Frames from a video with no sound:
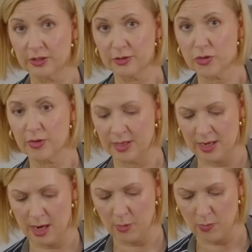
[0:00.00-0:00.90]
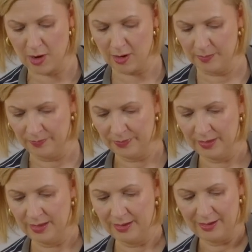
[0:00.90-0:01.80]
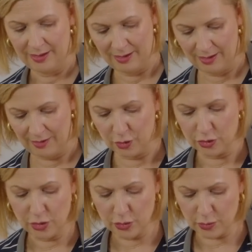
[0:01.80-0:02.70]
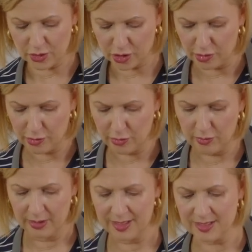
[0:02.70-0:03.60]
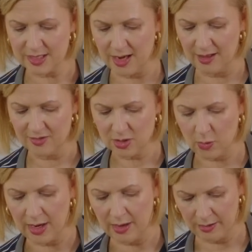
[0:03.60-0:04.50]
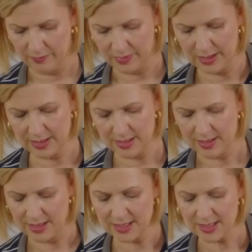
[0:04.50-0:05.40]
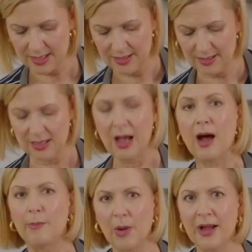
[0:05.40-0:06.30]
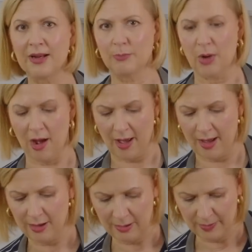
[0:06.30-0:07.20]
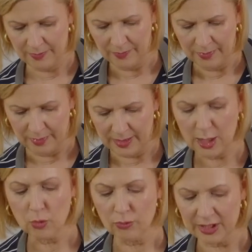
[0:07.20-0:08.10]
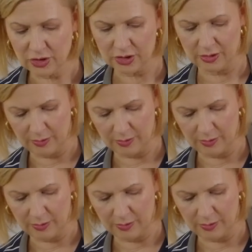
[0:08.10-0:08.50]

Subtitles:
to a Nanaimo bar. If you're new to this style of square, this is abiding by the original